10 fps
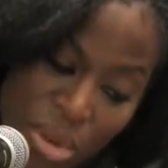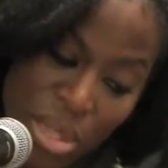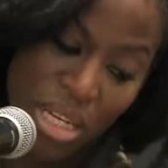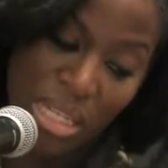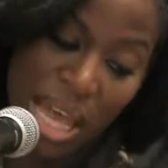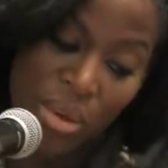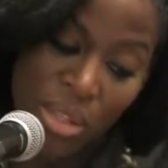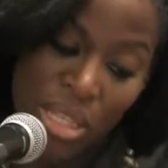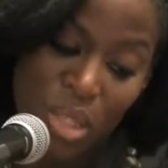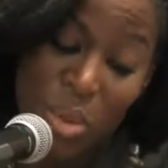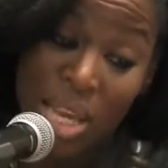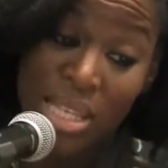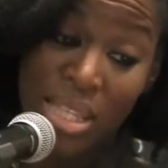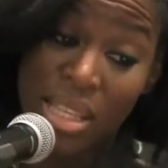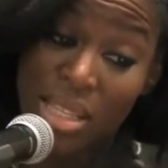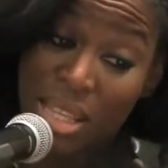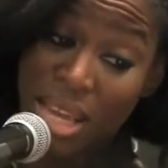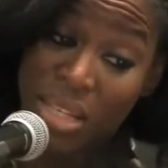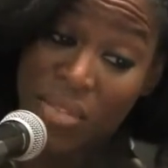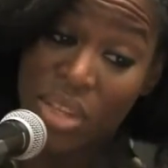breathed aloud in the space, and the
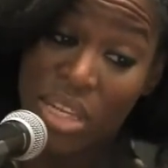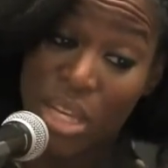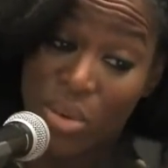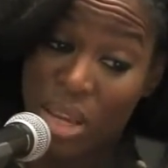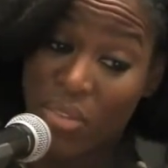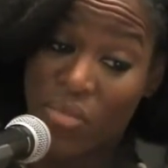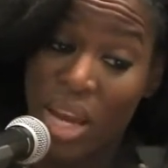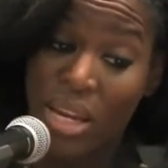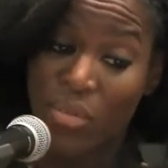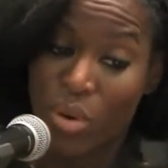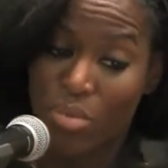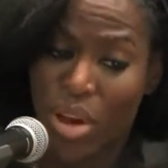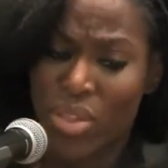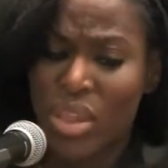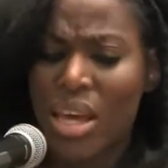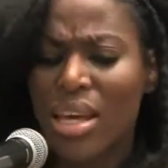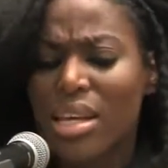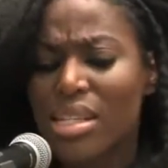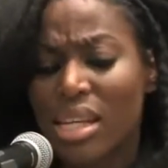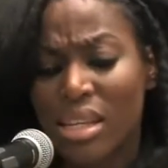sight of the neonate fighting for breath
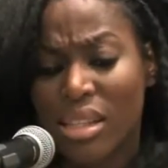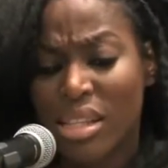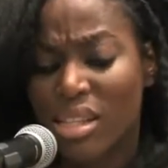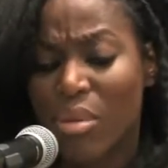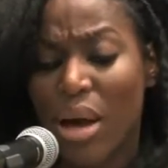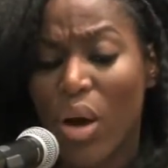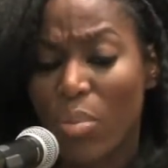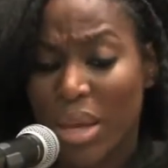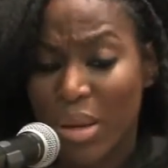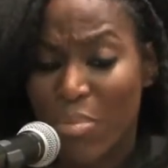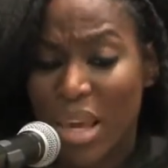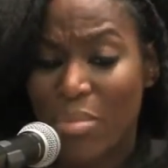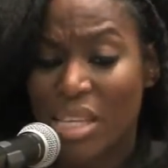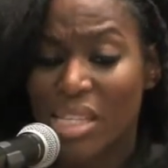suddenly somehow made baby